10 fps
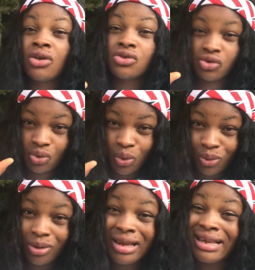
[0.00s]

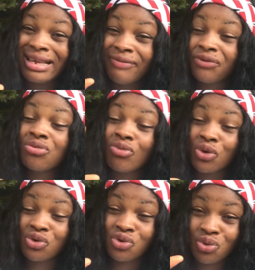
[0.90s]
So if you
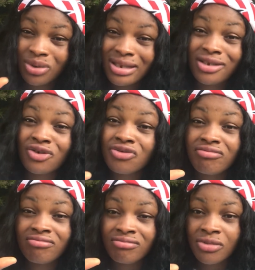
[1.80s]
must do it, you
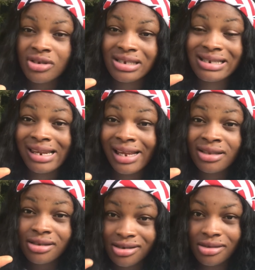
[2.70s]
must
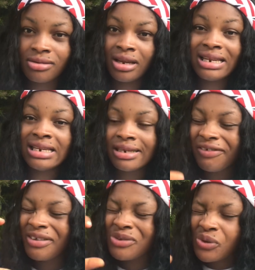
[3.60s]
learn to
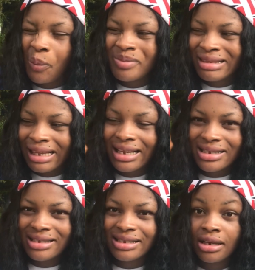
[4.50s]
leave some
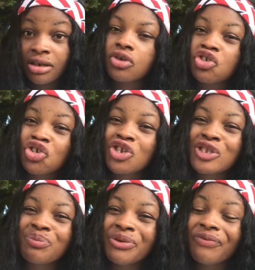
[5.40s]
things
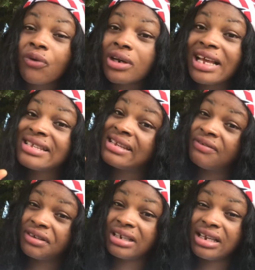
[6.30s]
just before that
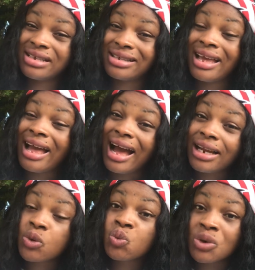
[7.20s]
7 days,
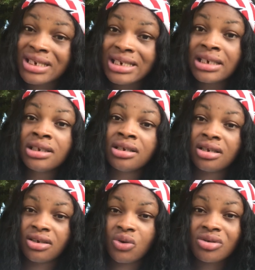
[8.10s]
and within
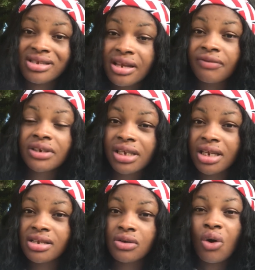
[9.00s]
your 7
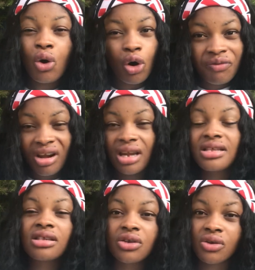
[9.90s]
days of
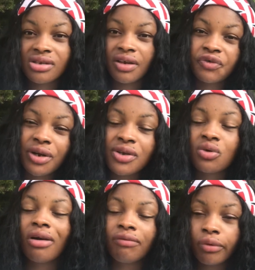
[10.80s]
cleansing yourself, try
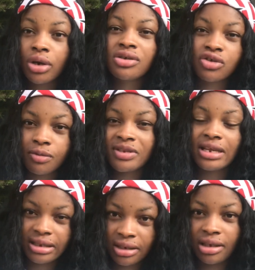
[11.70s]
to avoid some
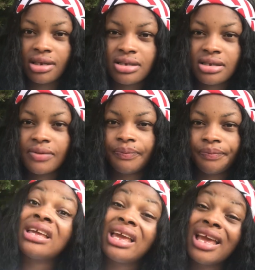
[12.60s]
certain things.
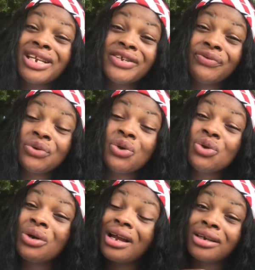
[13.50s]
And if you know
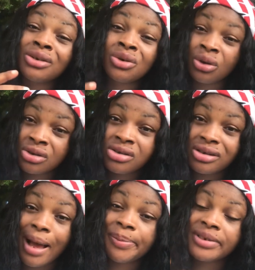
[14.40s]
you
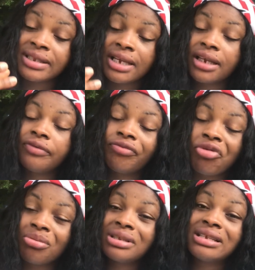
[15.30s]
cannot abstain
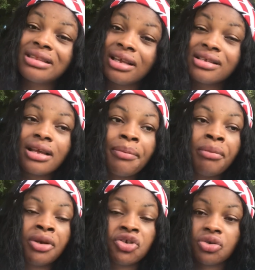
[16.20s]
from these things I
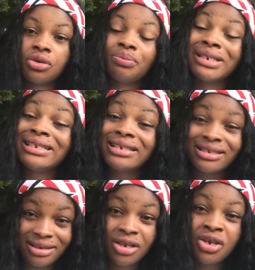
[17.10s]
mentioned,
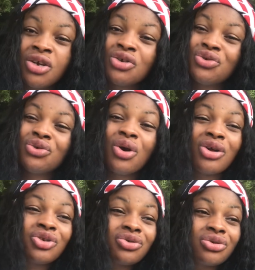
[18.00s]
please do
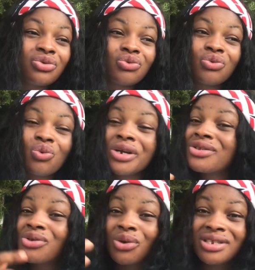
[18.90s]
not
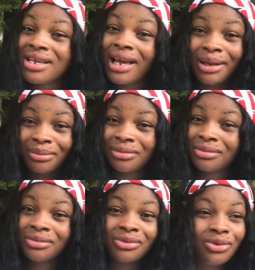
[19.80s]
waste your time.
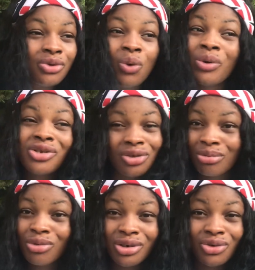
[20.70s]
Do not waste
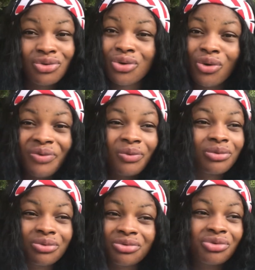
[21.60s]
your money. Do not
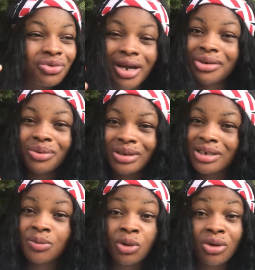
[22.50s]
even try doing
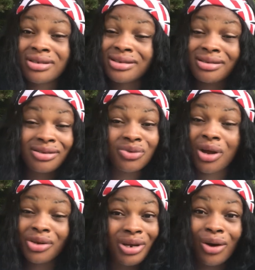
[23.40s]
this, because
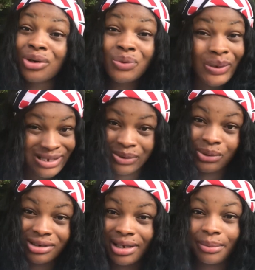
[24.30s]
you are only wasting
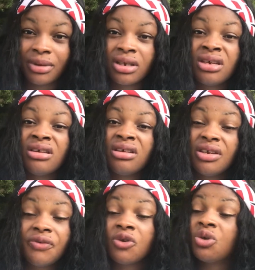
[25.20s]
your time.
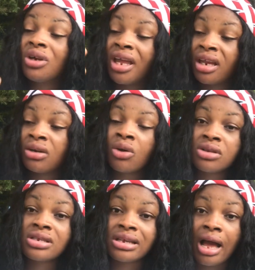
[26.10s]
If you know you
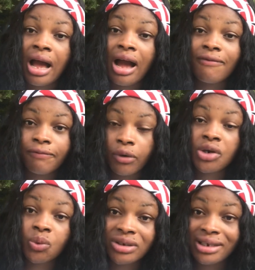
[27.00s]
cannot
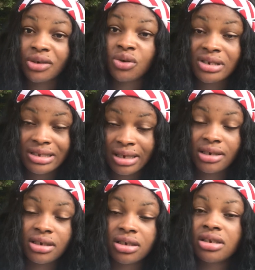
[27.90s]
avoid what I just
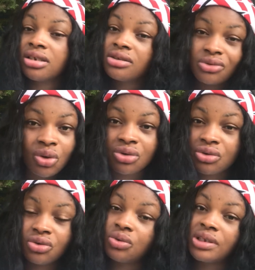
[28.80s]
said,
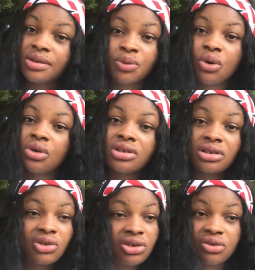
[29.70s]
don't do it, because
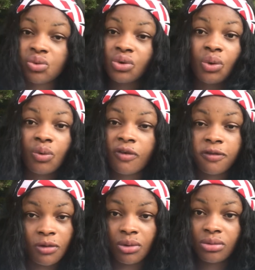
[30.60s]
it will not work
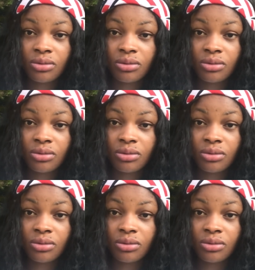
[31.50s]
for you.